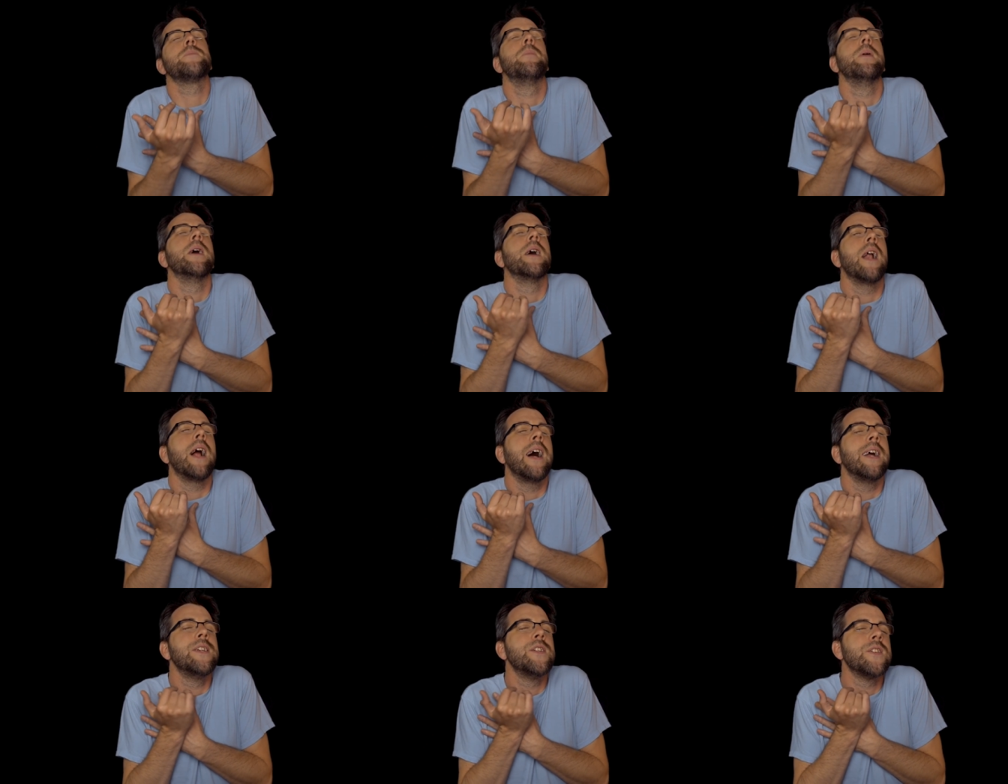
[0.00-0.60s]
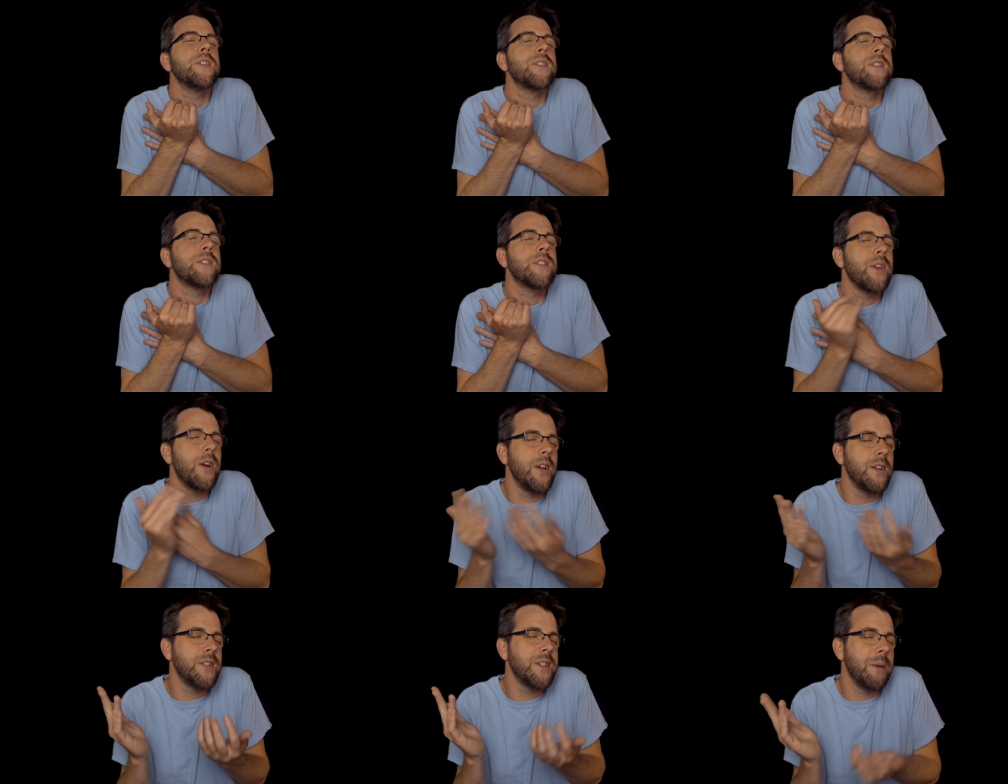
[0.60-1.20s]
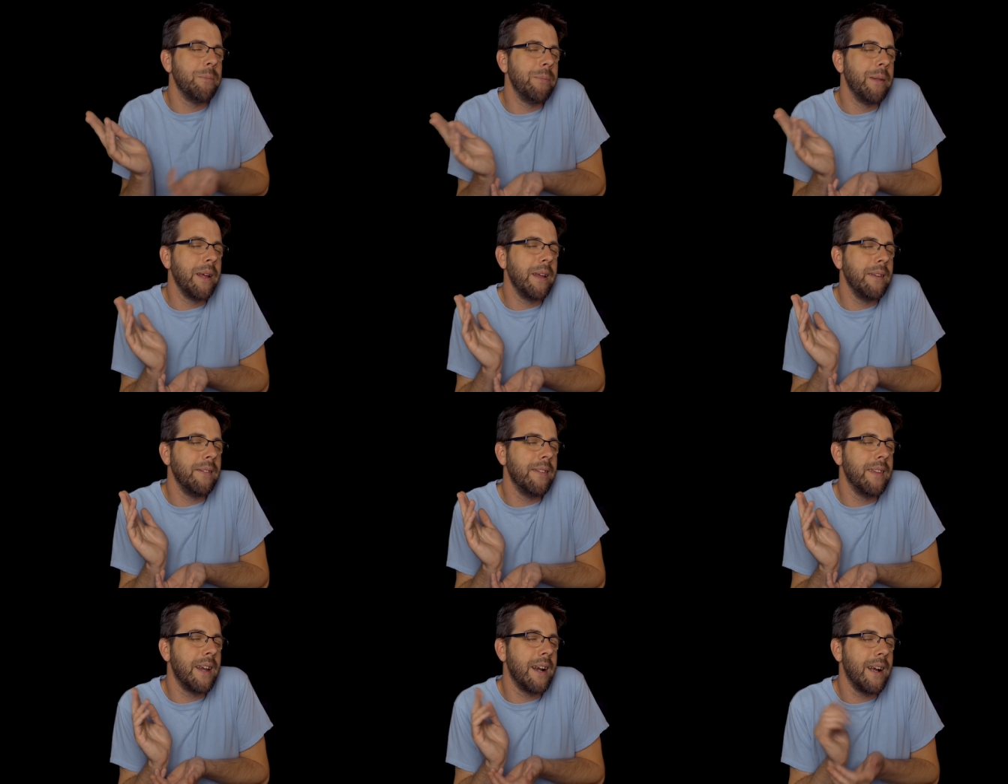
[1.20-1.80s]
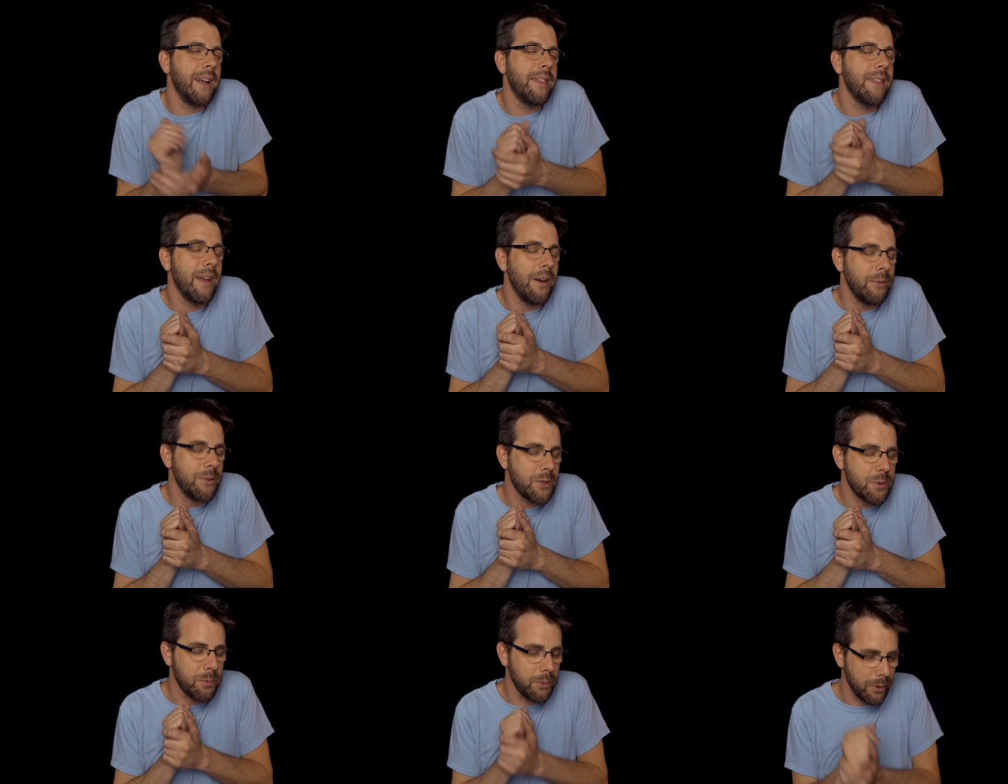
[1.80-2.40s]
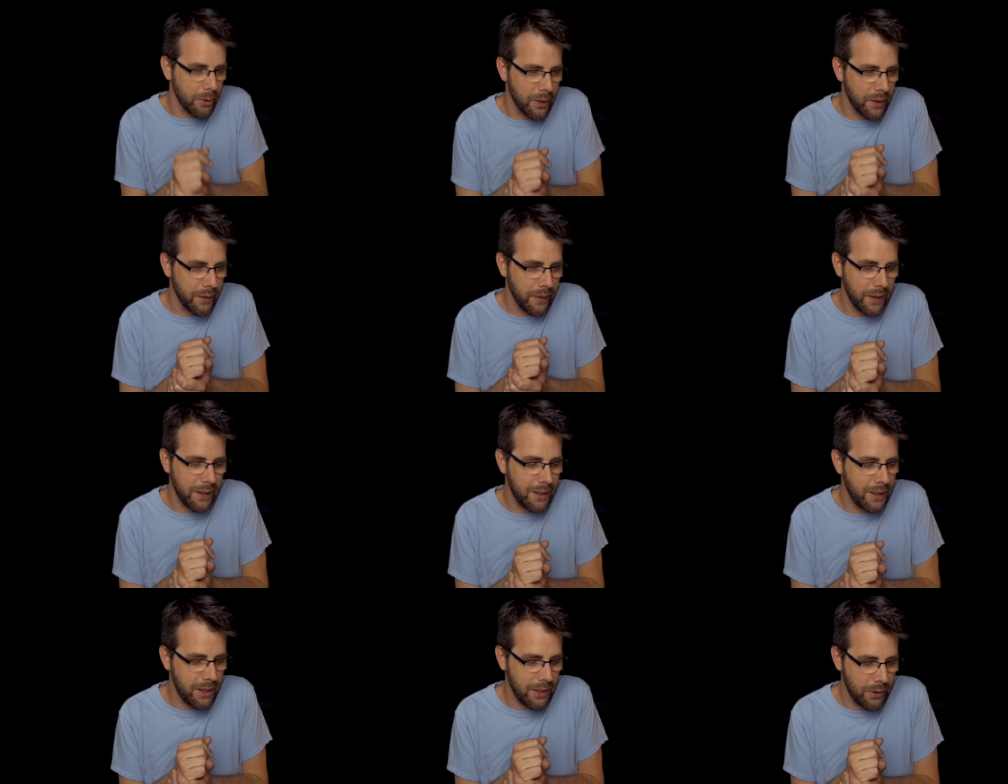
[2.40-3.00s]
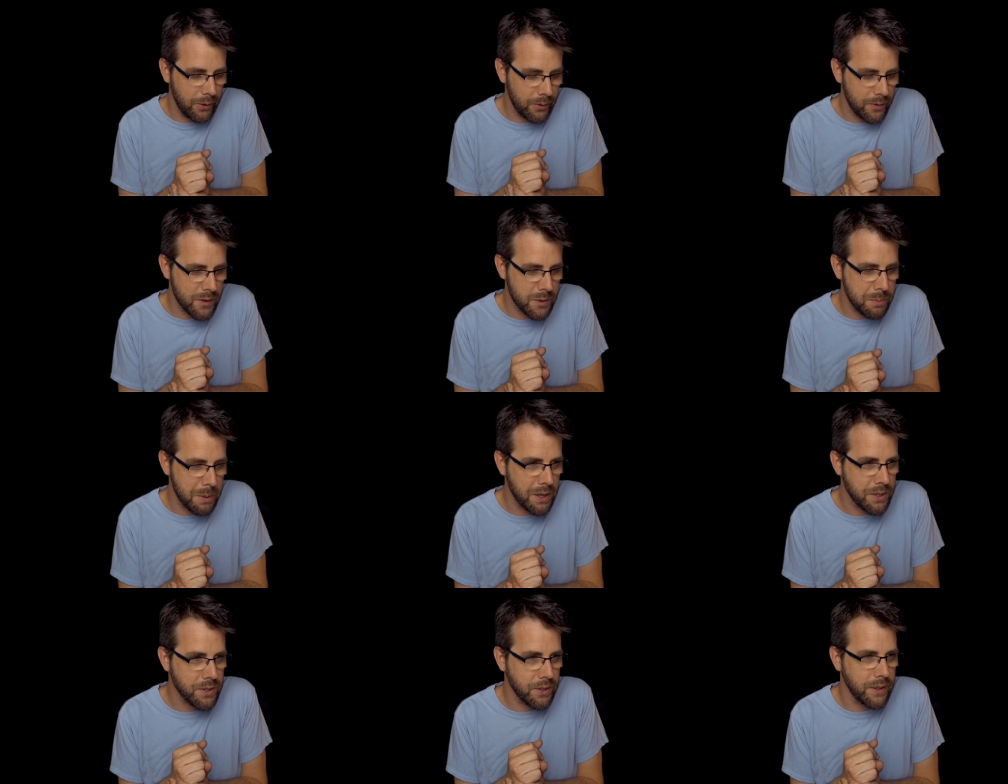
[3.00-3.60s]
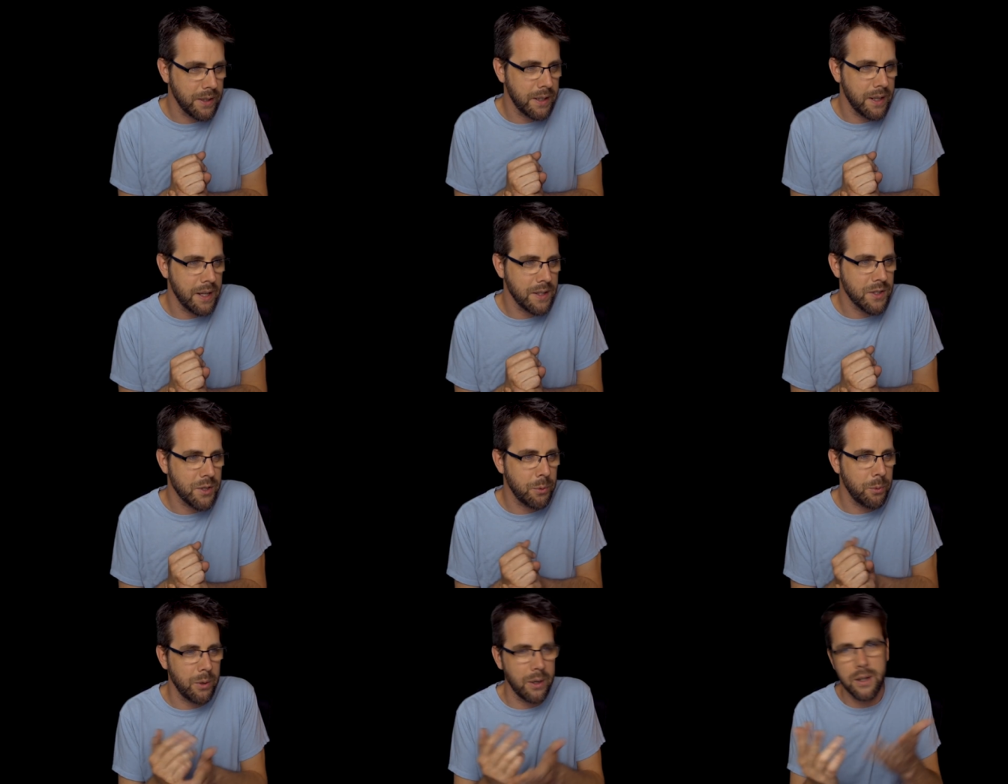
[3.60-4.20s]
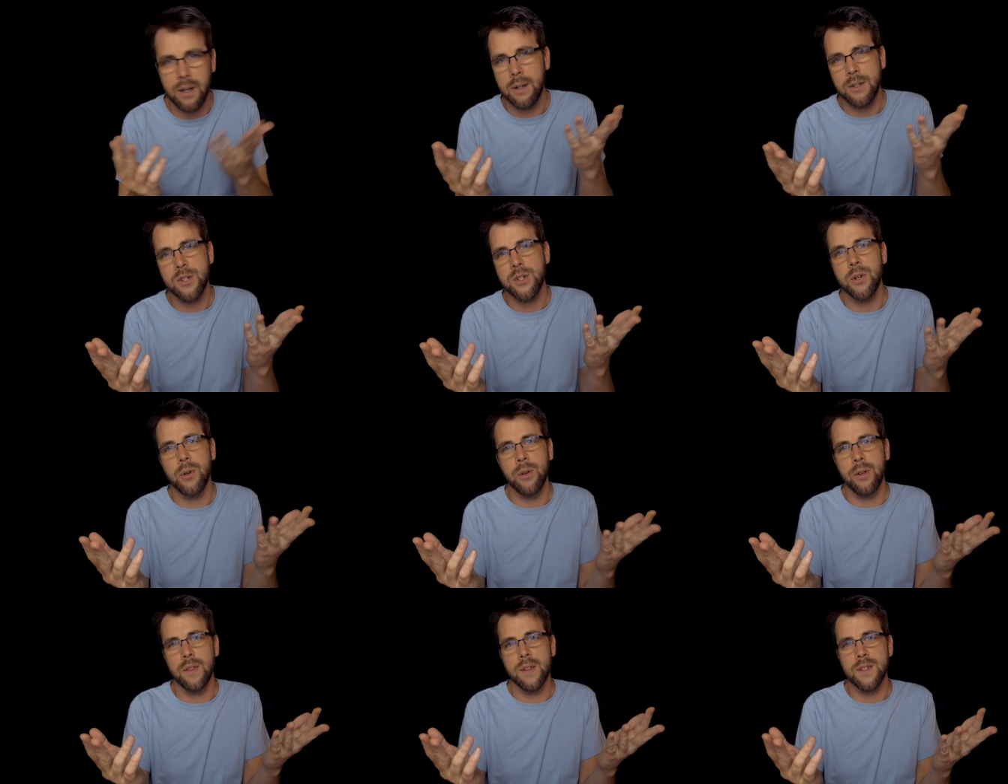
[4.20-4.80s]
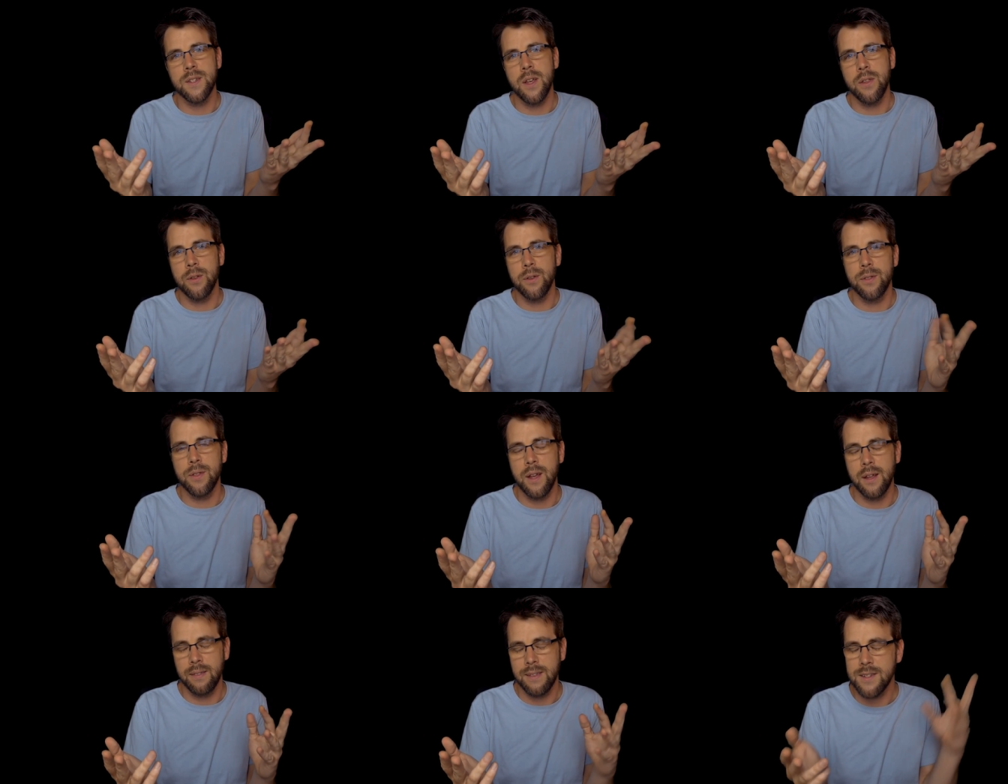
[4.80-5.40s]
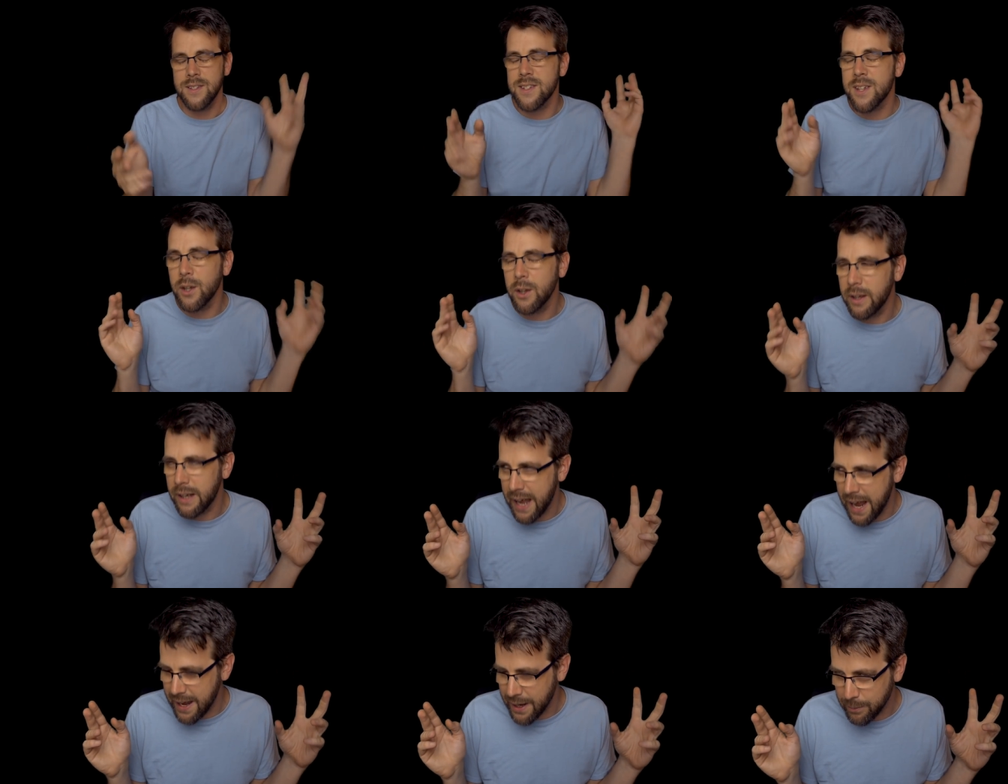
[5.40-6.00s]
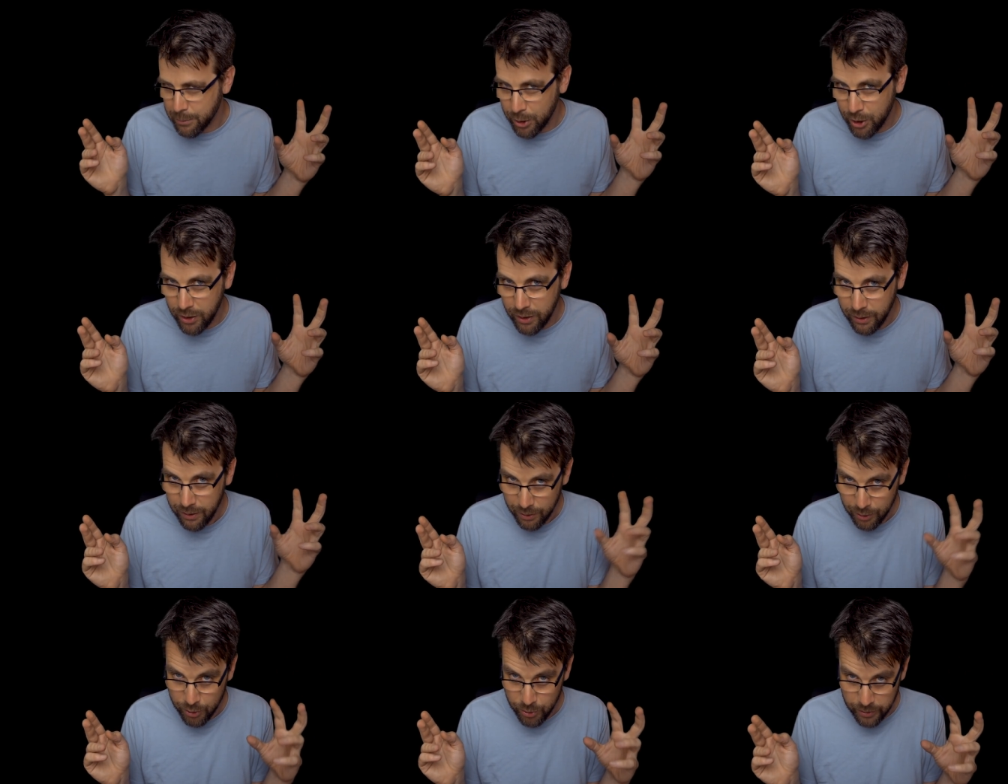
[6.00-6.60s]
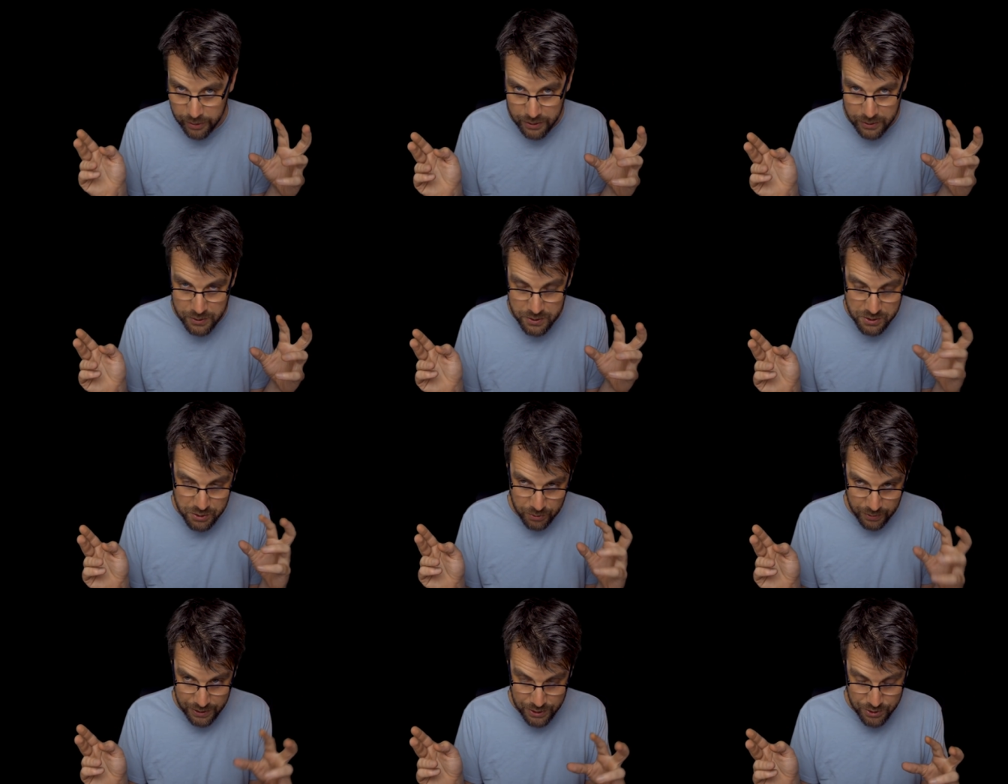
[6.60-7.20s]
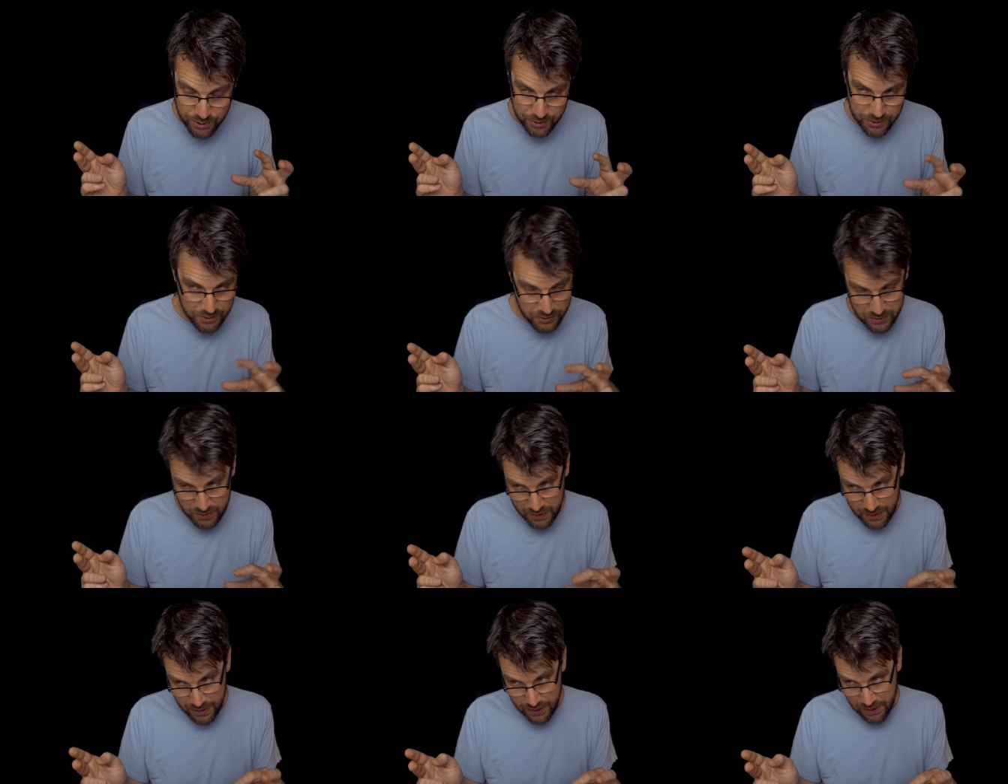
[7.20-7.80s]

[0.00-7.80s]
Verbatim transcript: but I just saw something that I thought was really cute and special today. So we're gonna show you this other thing. It's still animal critters, creatures,